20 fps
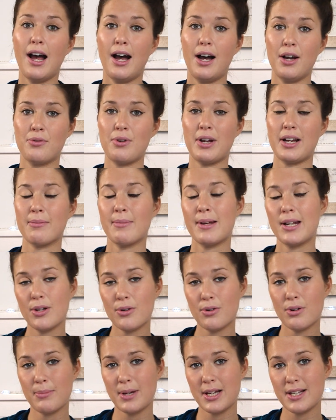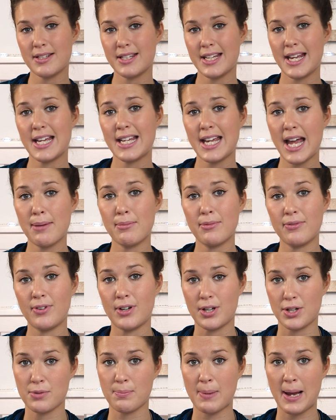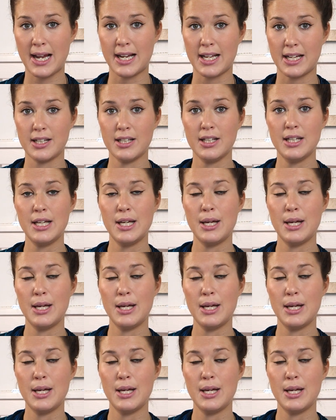I'd recommend Laura Mercier Camouflage Palette.